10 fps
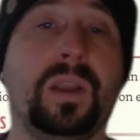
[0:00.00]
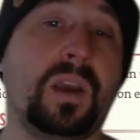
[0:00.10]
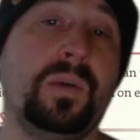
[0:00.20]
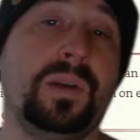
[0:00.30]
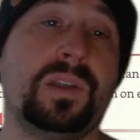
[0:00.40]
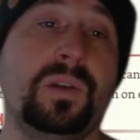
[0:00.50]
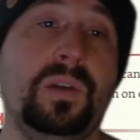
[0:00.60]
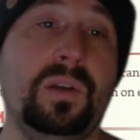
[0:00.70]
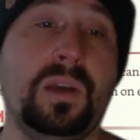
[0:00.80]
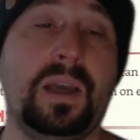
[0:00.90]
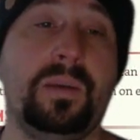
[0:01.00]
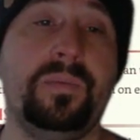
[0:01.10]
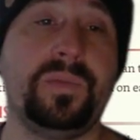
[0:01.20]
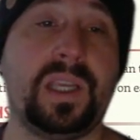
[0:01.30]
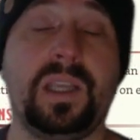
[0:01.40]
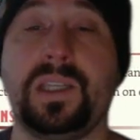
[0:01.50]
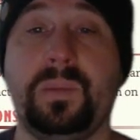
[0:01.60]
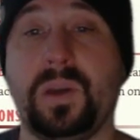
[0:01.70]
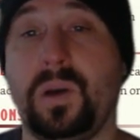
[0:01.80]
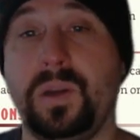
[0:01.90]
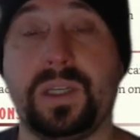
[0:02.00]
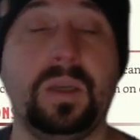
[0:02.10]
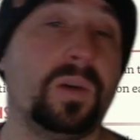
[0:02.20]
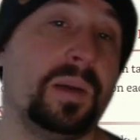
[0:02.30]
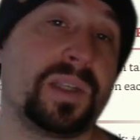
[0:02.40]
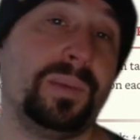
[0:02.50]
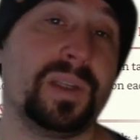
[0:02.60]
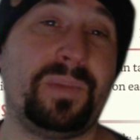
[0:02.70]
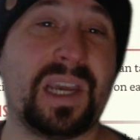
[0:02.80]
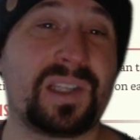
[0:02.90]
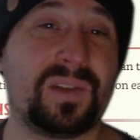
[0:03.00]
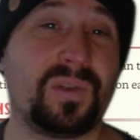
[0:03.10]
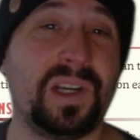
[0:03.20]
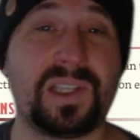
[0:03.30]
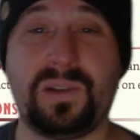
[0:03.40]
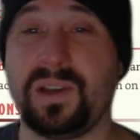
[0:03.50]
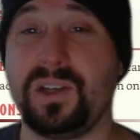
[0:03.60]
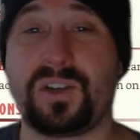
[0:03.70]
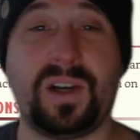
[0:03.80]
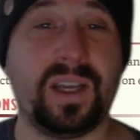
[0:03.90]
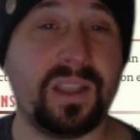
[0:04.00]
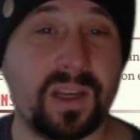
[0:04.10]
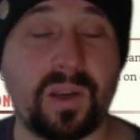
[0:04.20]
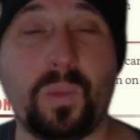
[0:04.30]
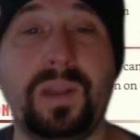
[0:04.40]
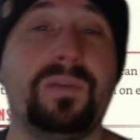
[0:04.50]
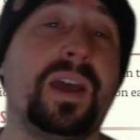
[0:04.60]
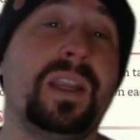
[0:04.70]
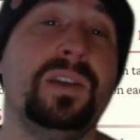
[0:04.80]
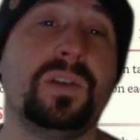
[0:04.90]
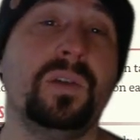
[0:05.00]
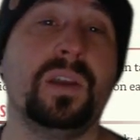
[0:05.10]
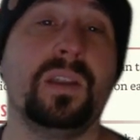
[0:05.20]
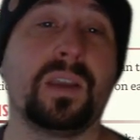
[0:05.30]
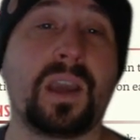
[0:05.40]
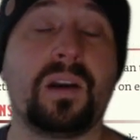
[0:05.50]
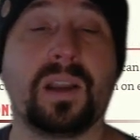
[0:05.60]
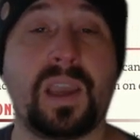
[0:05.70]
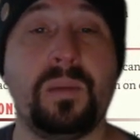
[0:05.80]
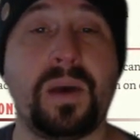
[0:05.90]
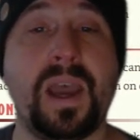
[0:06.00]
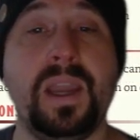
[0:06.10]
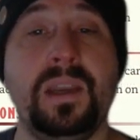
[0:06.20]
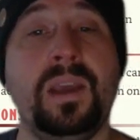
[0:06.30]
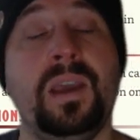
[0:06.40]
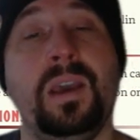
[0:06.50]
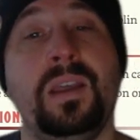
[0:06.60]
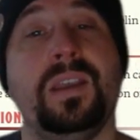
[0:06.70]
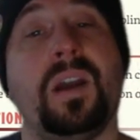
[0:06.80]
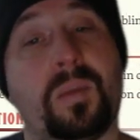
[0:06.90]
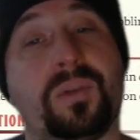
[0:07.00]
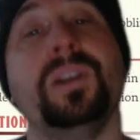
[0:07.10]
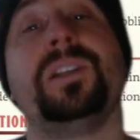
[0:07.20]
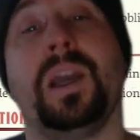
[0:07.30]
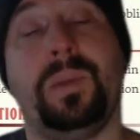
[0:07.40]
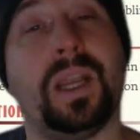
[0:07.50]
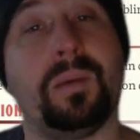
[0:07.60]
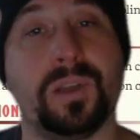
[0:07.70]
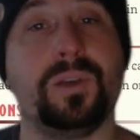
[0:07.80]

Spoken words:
to go into D&D Beyond and look up someone's backstory so I can try and, you know, weave that into the current campaign, then I appreciate being able to